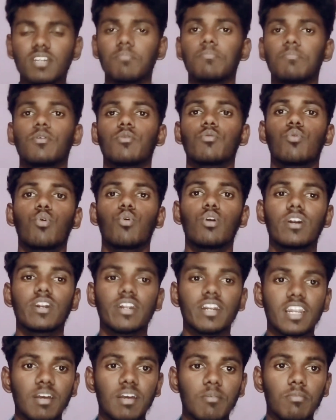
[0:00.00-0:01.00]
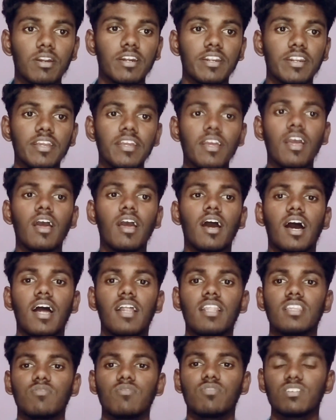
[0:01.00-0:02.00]
improve code reliability,
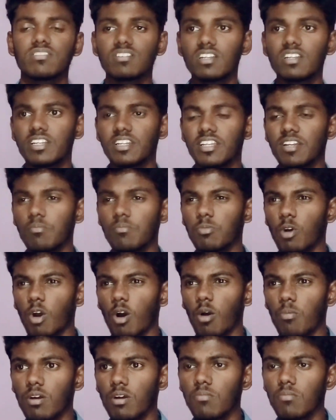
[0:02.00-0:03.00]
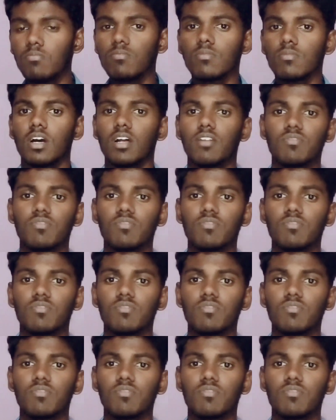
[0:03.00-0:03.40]
and facilitate problem